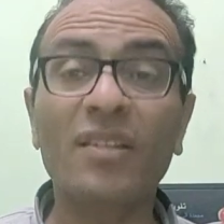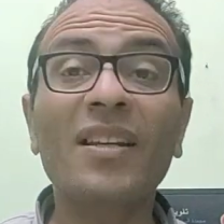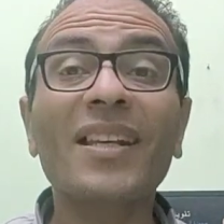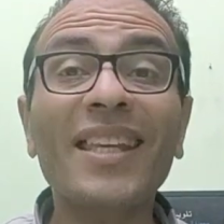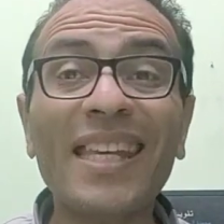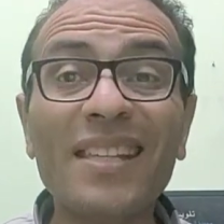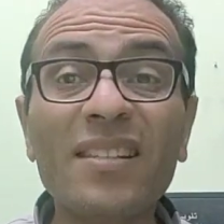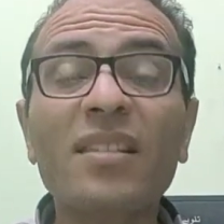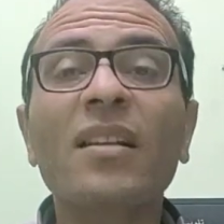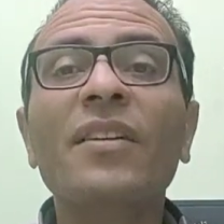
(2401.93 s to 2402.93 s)
is
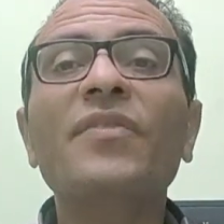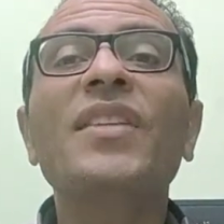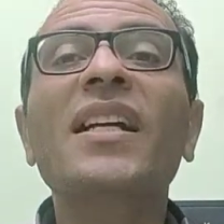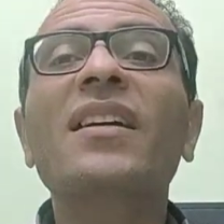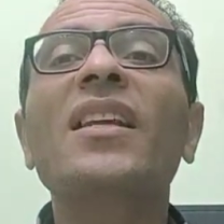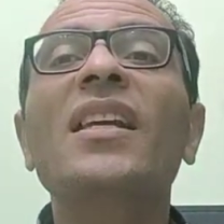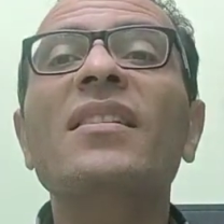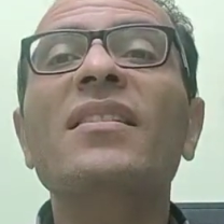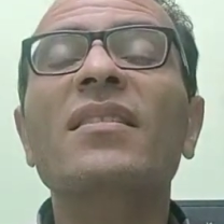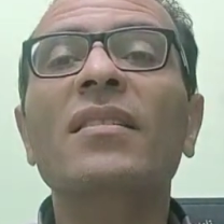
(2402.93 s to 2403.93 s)

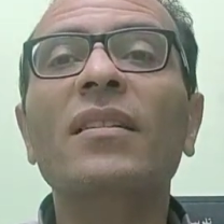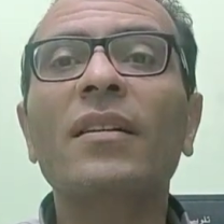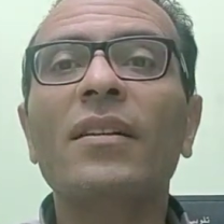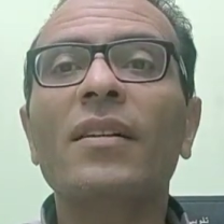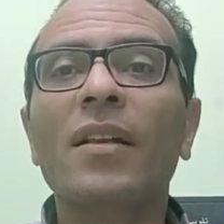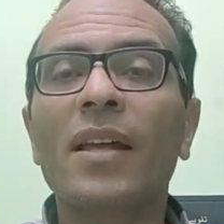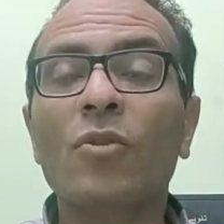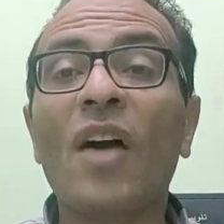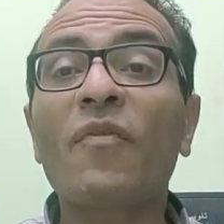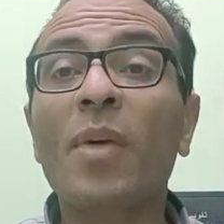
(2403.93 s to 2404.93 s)
decreased. You have
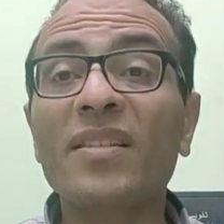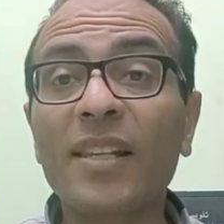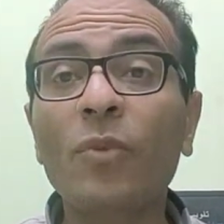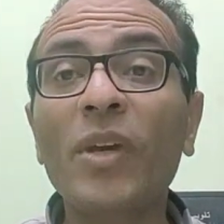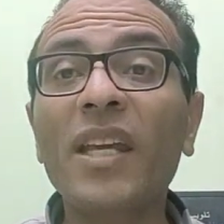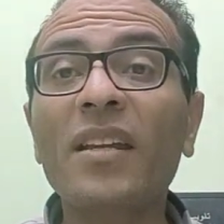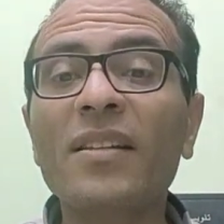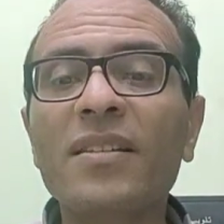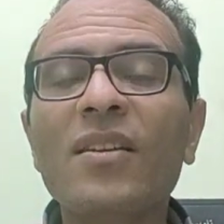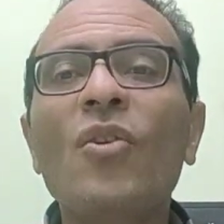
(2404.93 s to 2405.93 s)
muscle
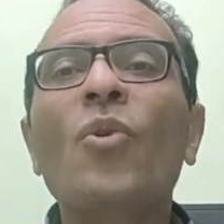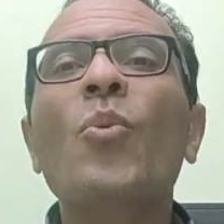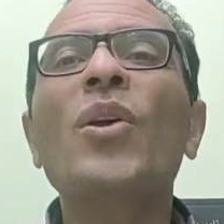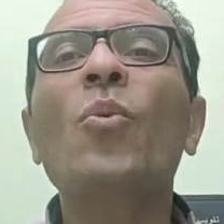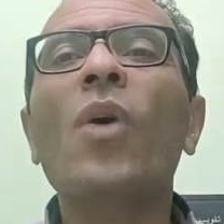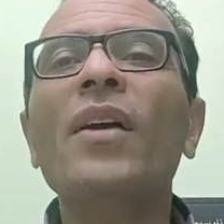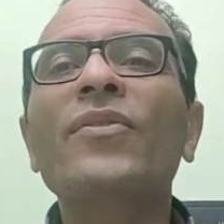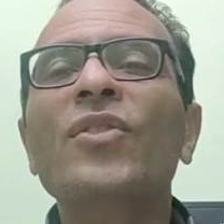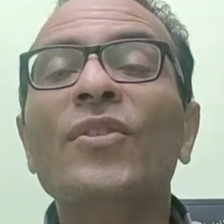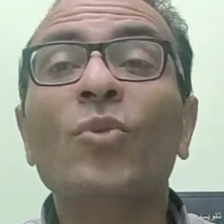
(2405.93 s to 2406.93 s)
weakness. We wanted
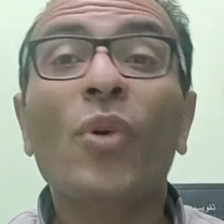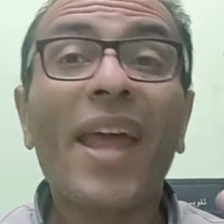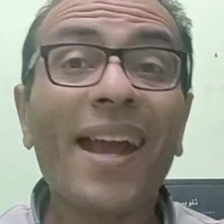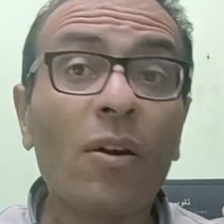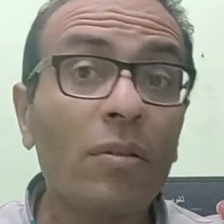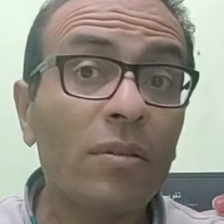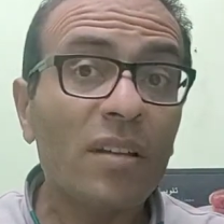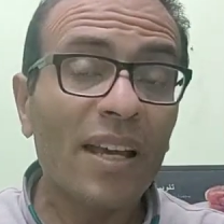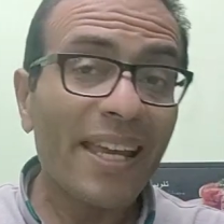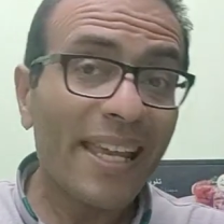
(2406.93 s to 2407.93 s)
to record
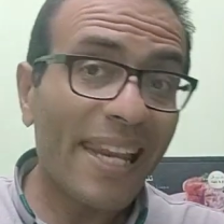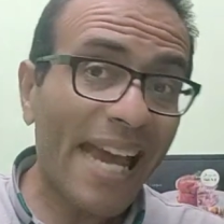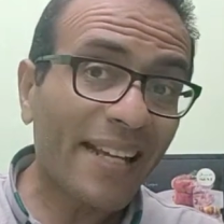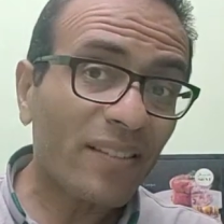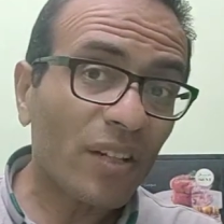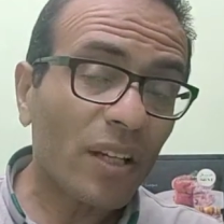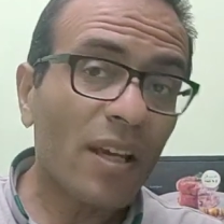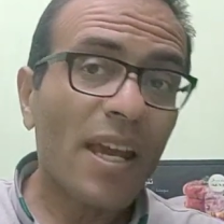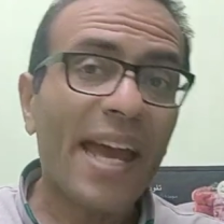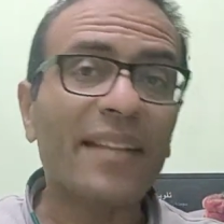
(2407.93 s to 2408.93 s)
electric
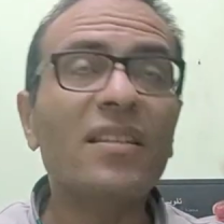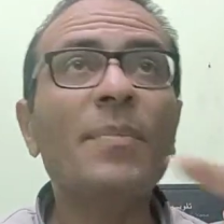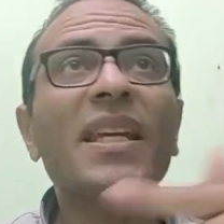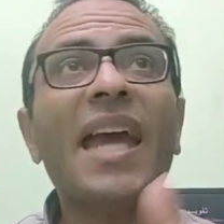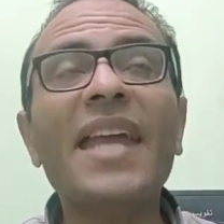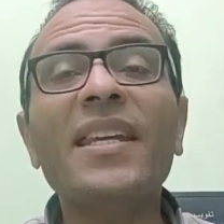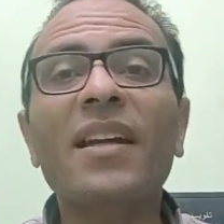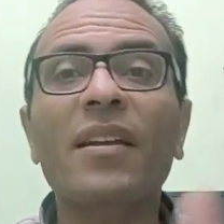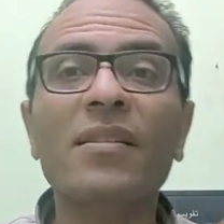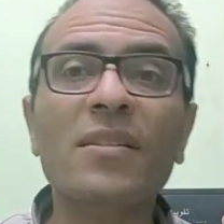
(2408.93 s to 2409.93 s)
and the mechanical
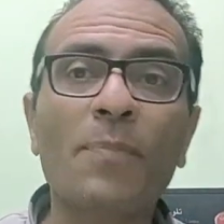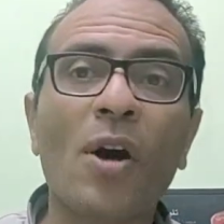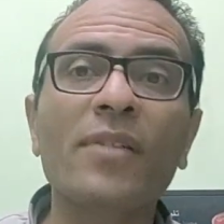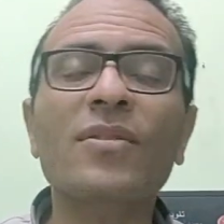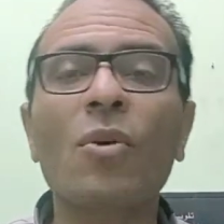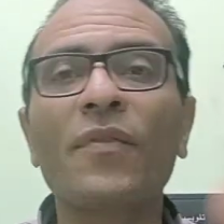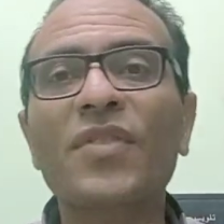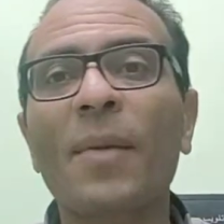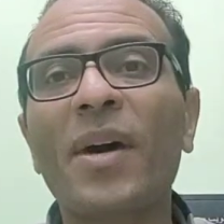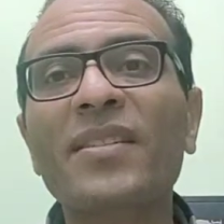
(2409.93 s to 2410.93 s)
response of the
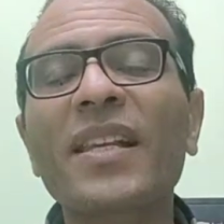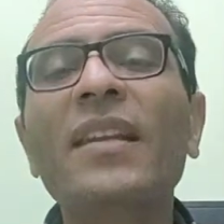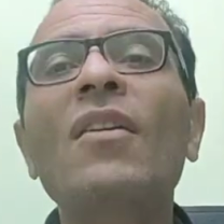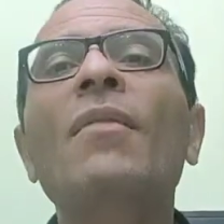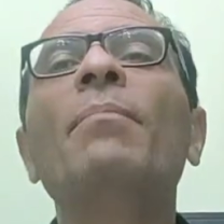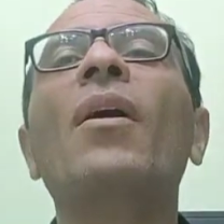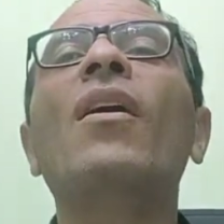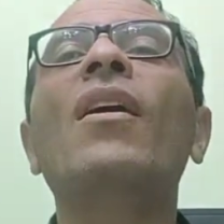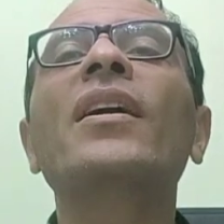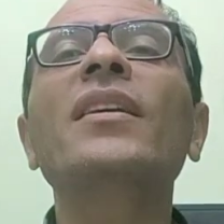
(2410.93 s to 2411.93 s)
muscle
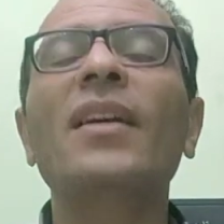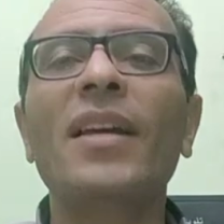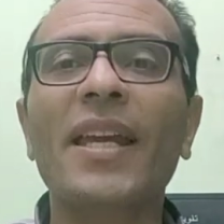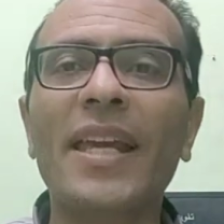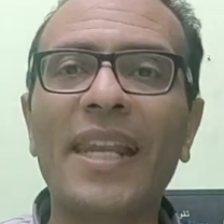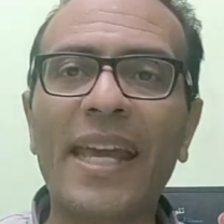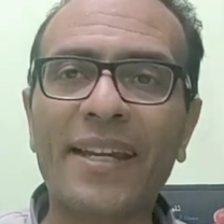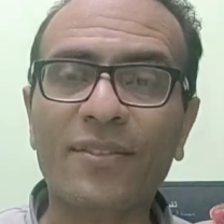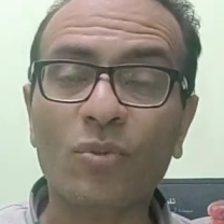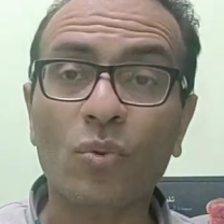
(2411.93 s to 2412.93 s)
by
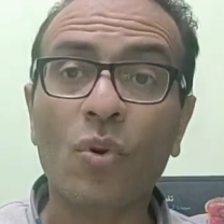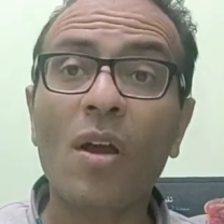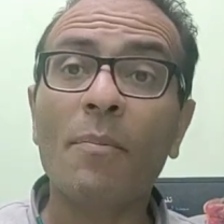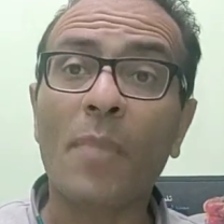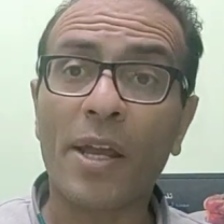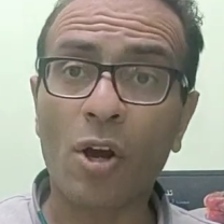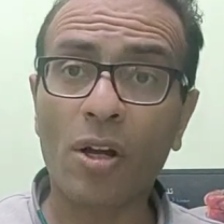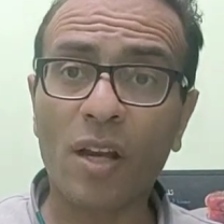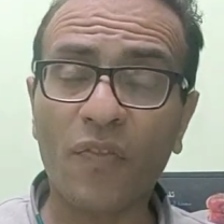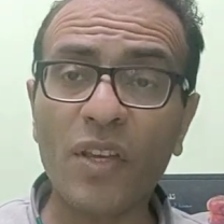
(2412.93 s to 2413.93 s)

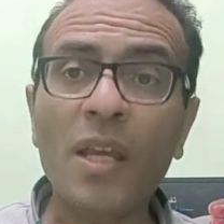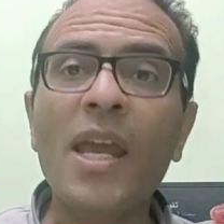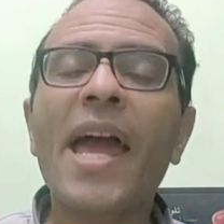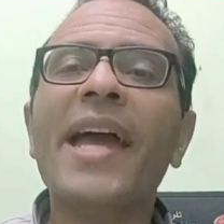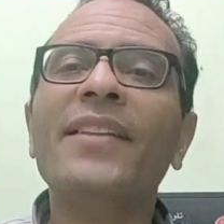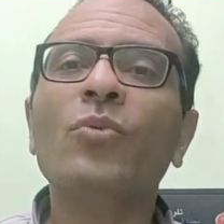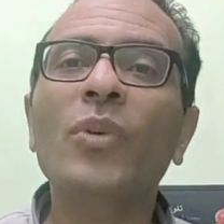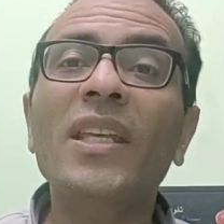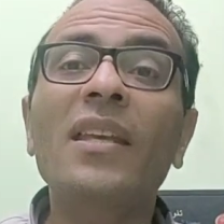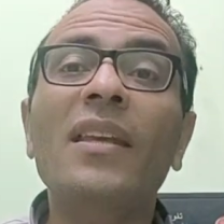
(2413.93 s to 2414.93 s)
electromyography, and
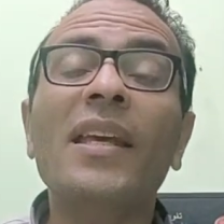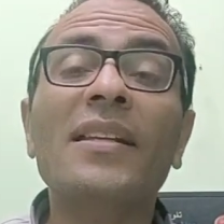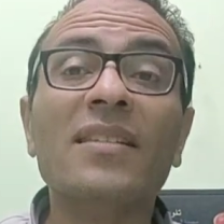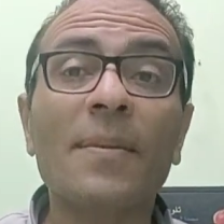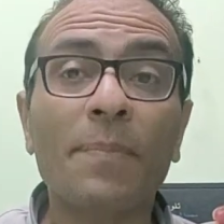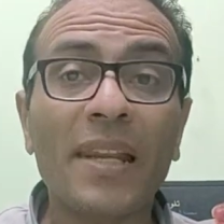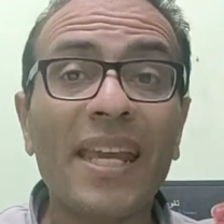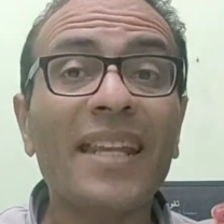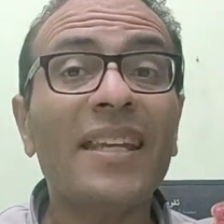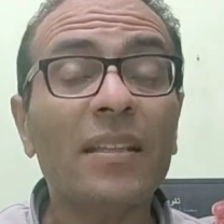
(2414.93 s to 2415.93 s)
we explain
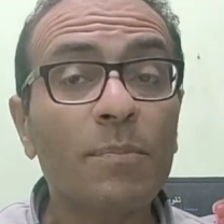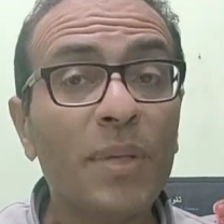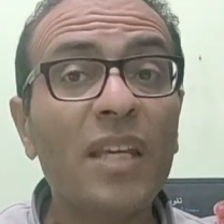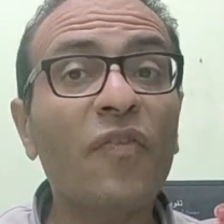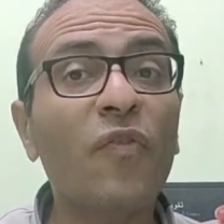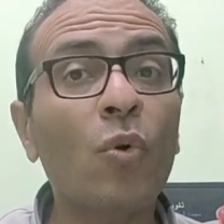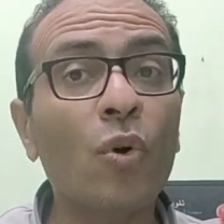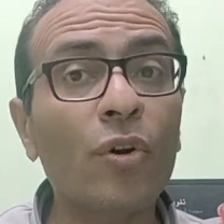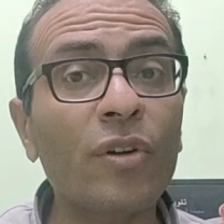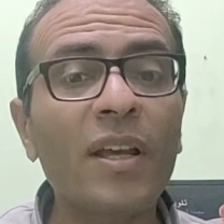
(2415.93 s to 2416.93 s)
it before
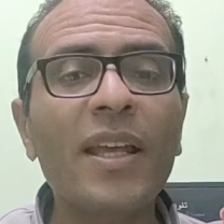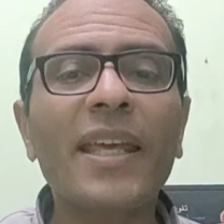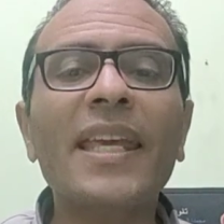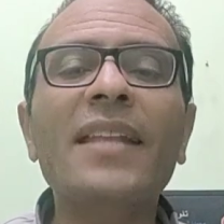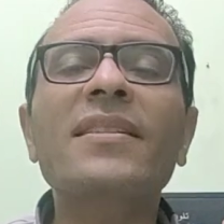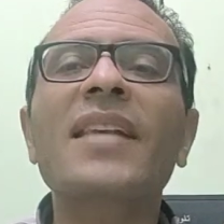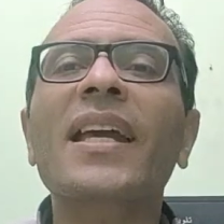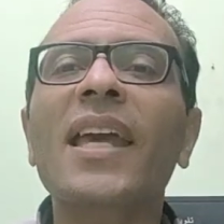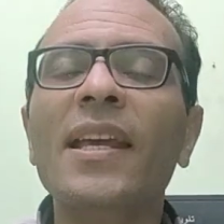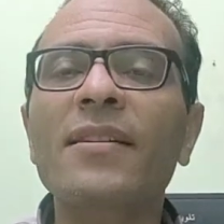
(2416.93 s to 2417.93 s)
in the
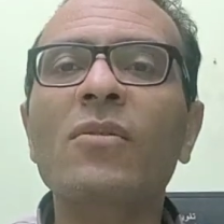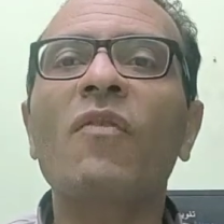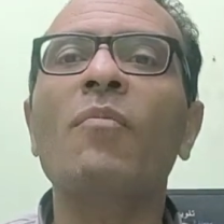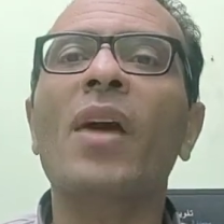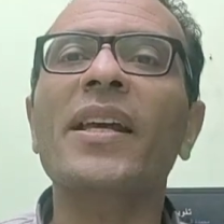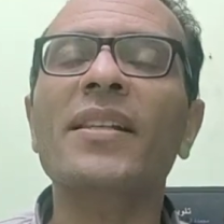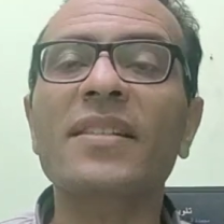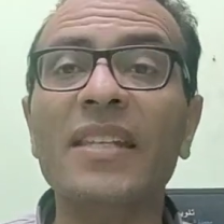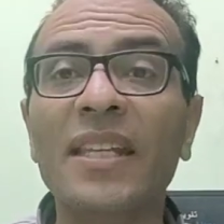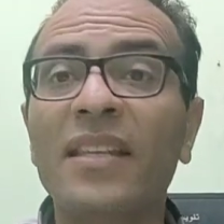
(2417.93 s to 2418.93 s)
case of
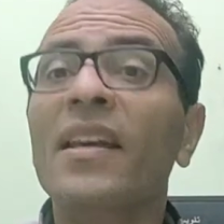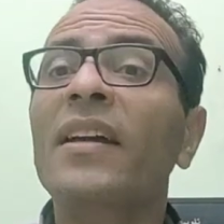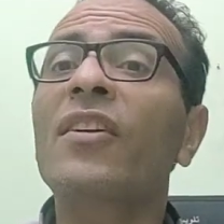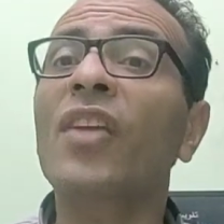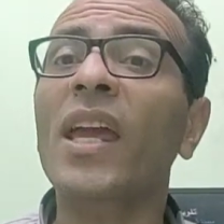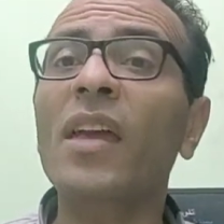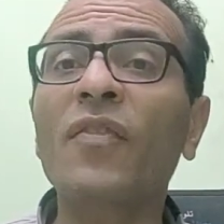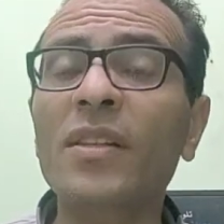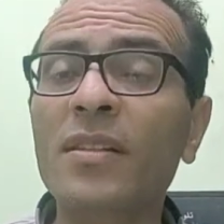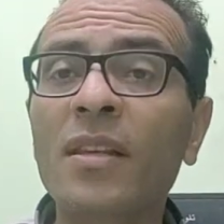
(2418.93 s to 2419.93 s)
myasthenia
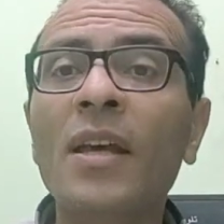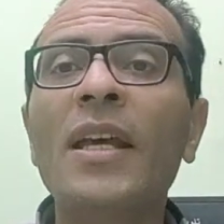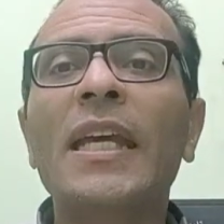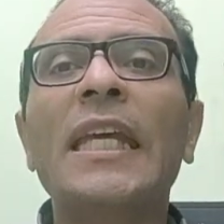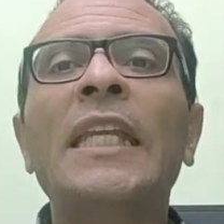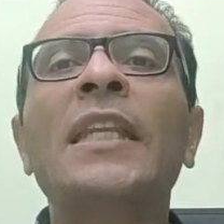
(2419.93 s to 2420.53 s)
gravis in